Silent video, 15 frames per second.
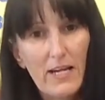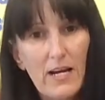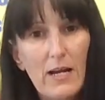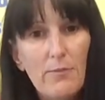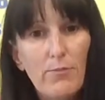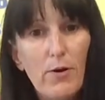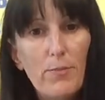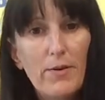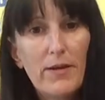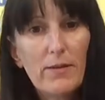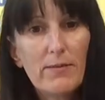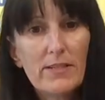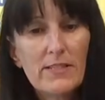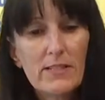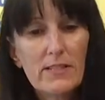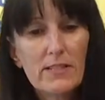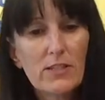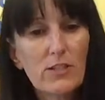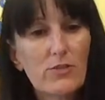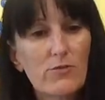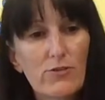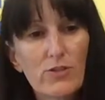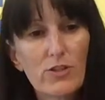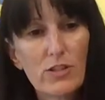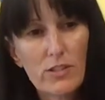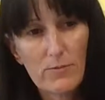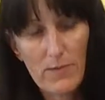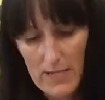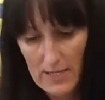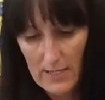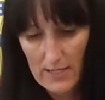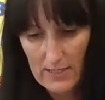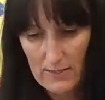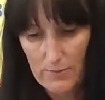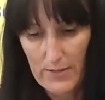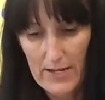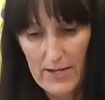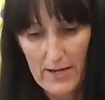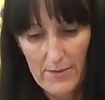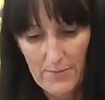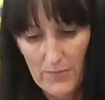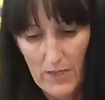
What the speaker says: I'm popping my scissors through just to make it a little bigger.